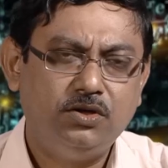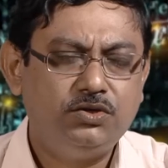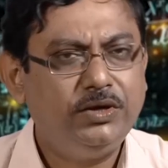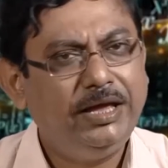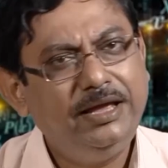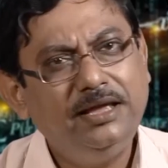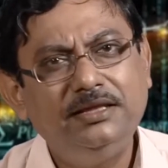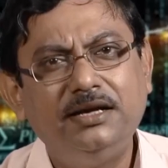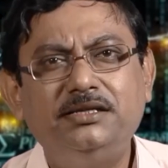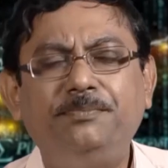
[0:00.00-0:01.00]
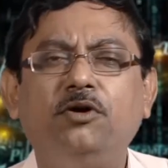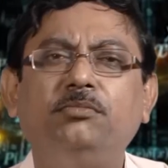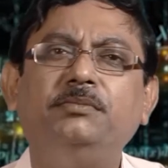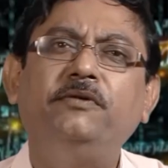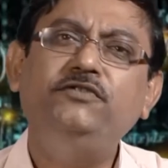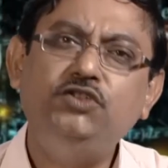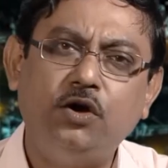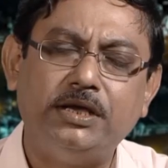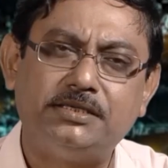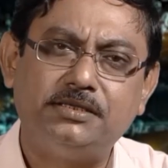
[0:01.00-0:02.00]
So again, there is a problem of
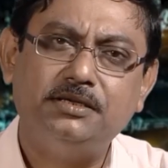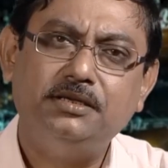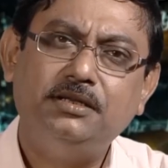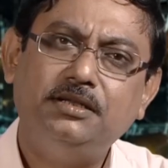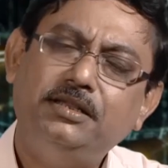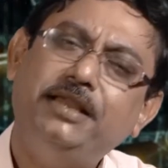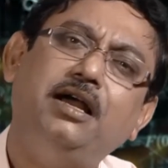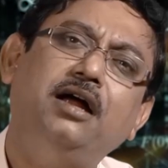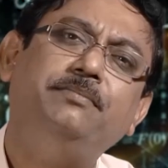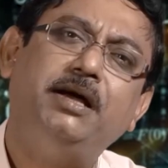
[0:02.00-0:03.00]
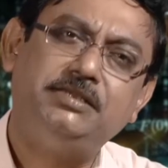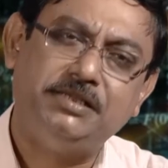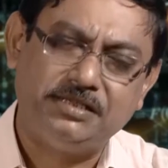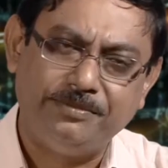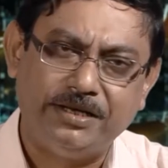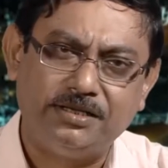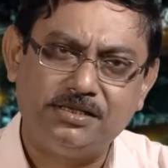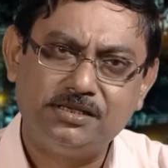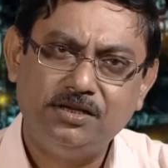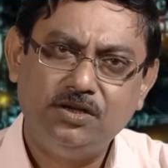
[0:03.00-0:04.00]
choice, like unbiased
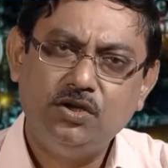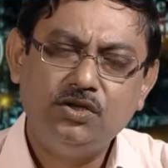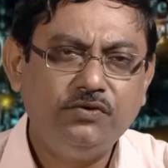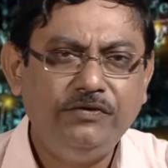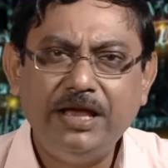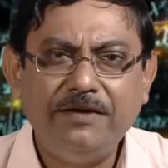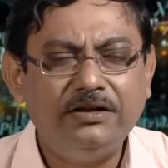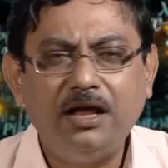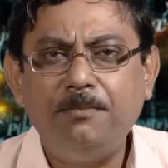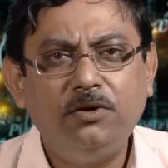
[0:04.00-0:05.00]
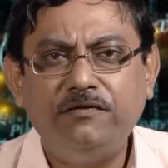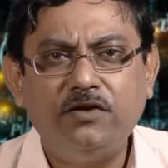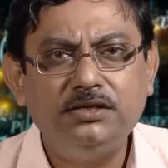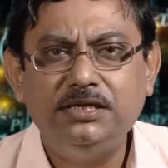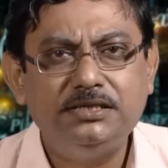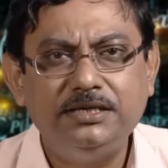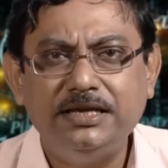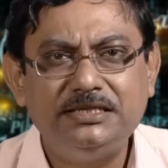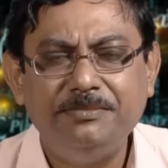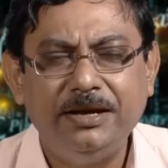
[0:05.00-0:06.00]
estimators. So we have a number of consistent
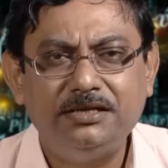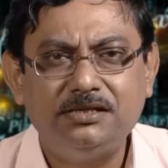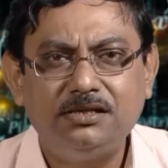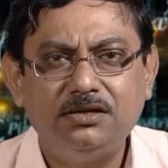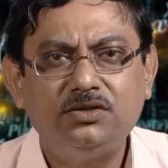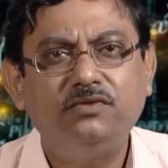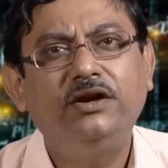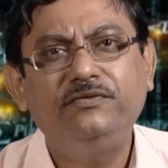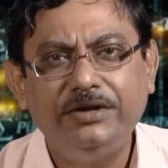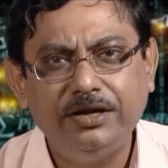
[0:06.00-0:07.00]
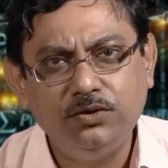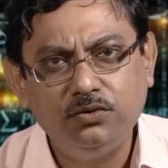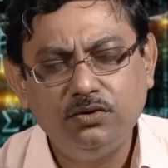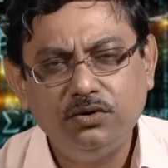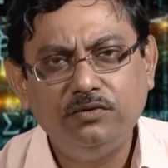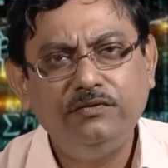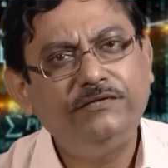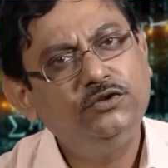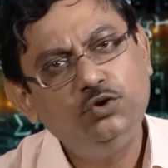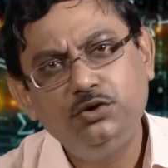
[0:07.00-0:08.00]
estimators. So what we can do? We
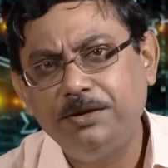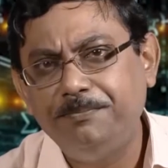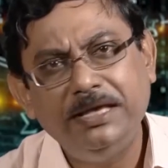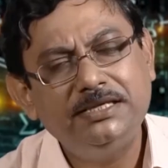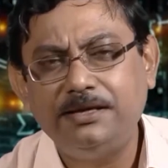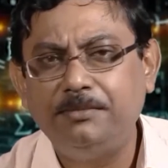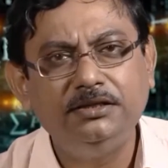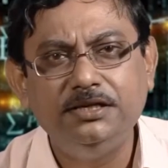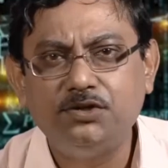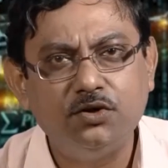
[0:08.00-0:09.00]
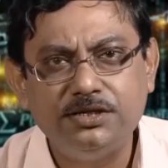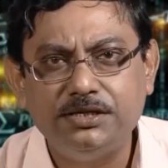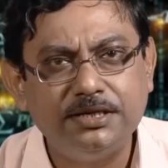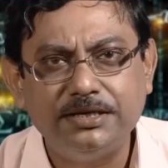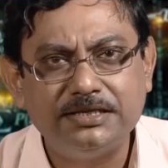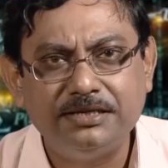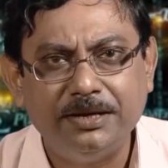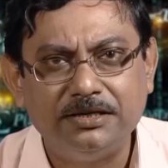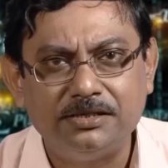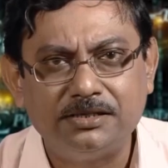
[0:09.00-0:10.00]
have to choose the best among these consistent
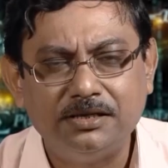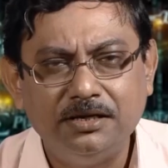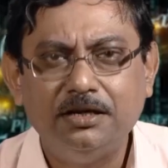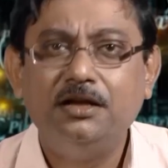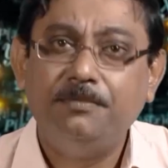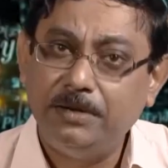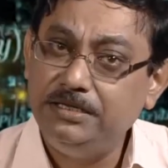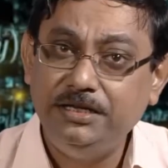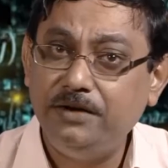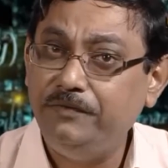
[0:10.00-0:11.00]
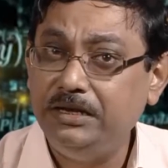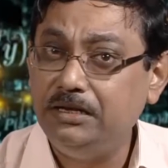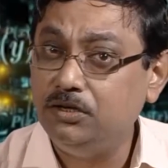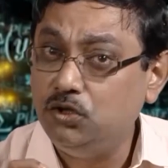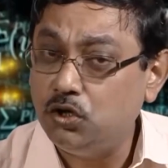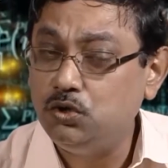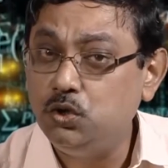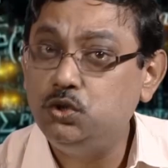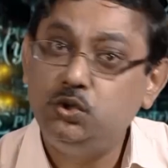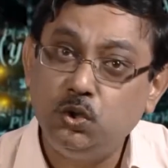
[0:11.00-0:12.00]
estimators. But here we'll not
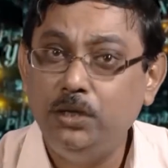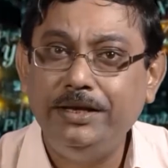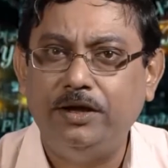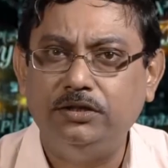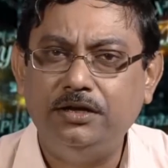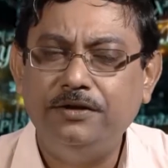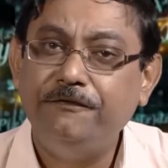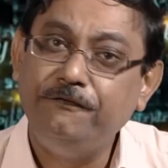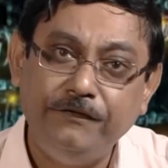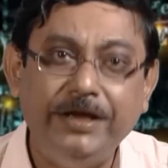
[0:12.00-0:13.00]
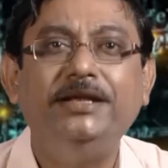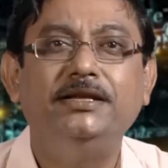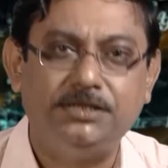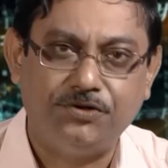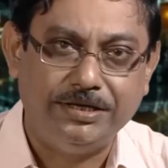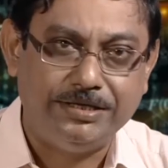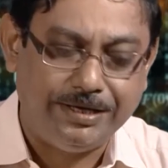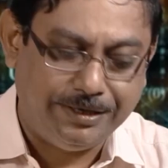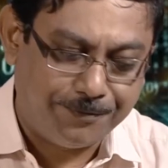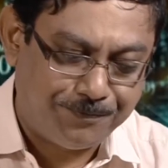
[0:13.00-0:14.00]
go solely on the variance
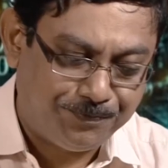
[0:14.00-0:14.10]
criteria.